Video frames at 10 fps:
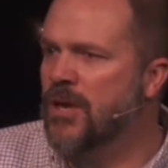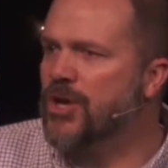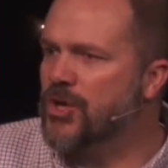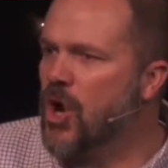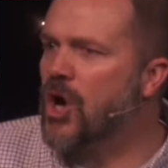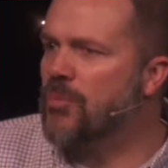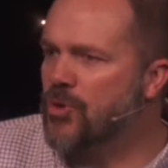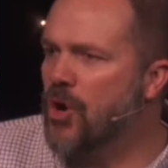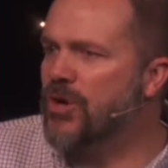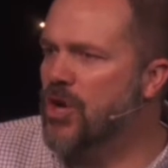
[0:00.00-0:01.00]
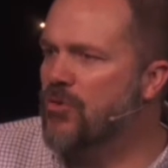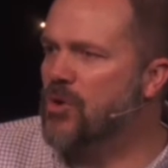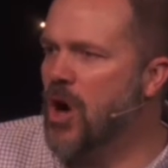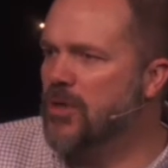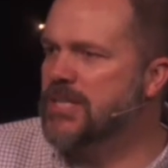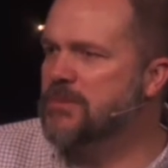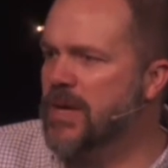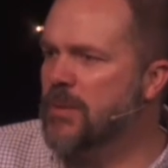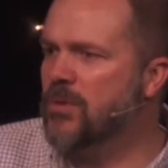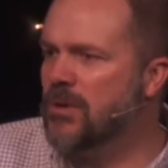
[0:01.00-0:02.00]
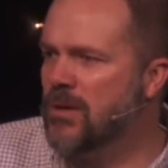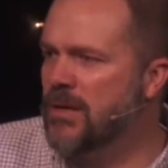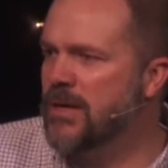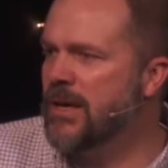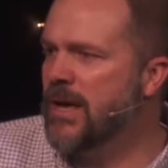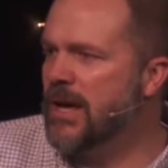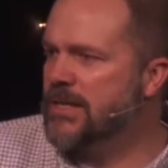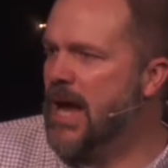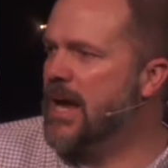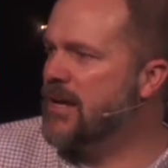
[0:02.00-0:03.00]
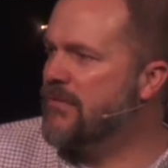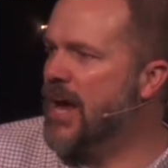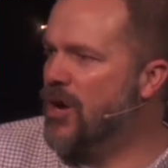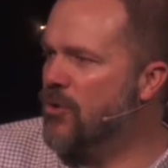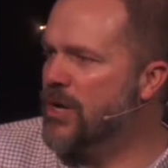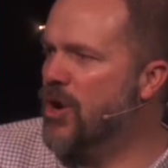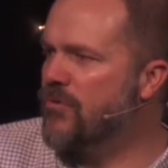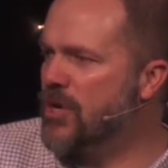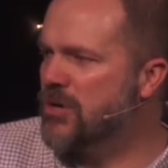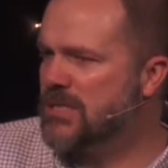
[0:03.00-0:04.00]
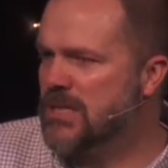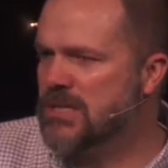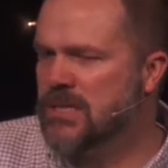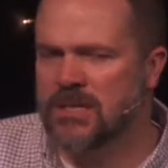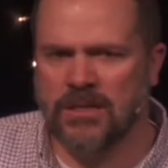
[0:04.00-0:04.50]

Your heart broken over all these people dying of heroin overdoses?